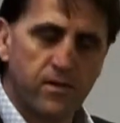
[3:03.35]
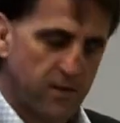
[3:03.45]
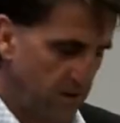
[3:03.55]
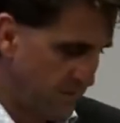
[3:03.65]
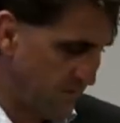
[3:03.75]
and
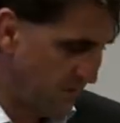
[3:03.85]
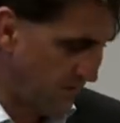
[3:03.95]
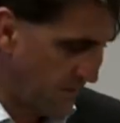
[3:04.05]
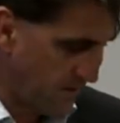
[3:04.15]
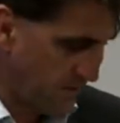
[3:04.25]
human
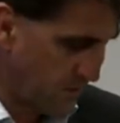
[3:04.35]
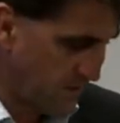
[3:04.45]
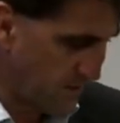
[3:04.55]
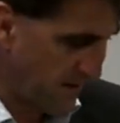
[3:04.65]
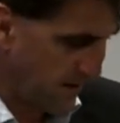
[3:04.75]
movement, which we
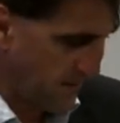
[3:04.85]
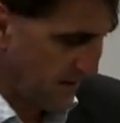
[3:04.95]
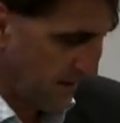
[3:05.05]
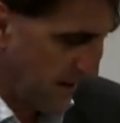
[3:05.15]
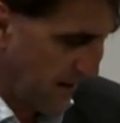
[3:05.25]
spoke about
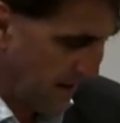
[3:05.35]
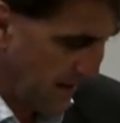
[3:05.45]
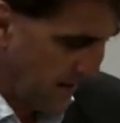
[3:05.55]
today.